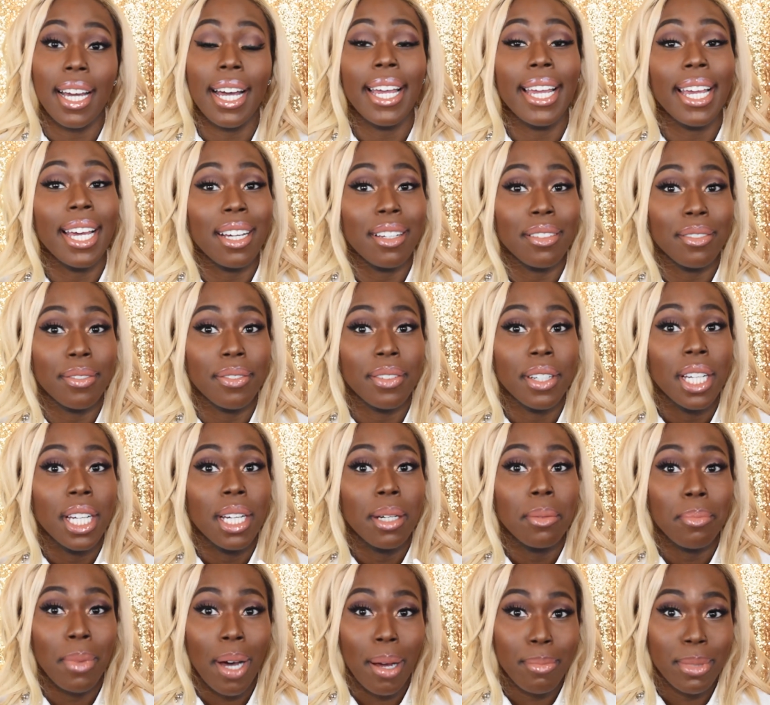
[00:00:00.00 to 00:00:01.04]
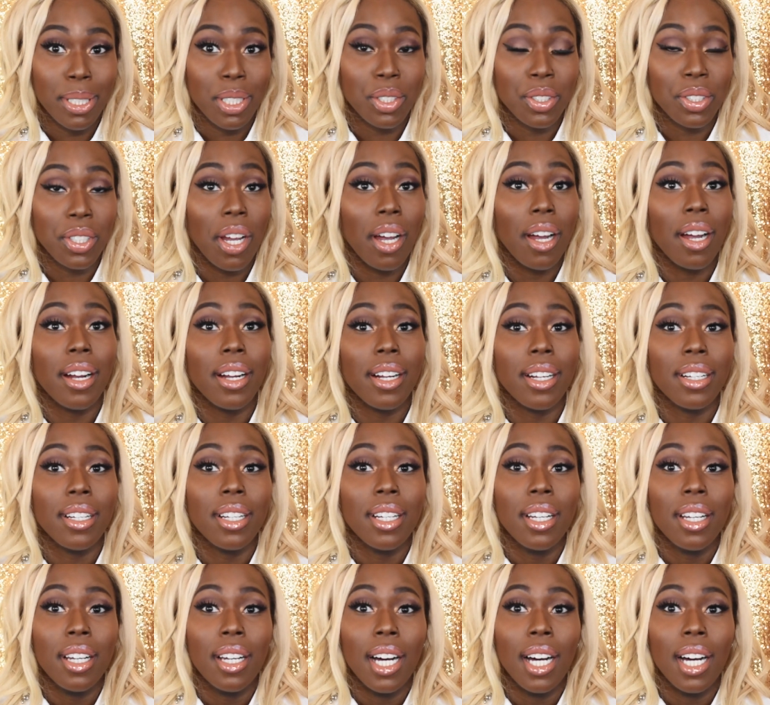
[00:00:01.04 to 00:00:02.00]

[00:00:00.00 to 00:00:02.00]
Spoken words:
I have Mama Starr.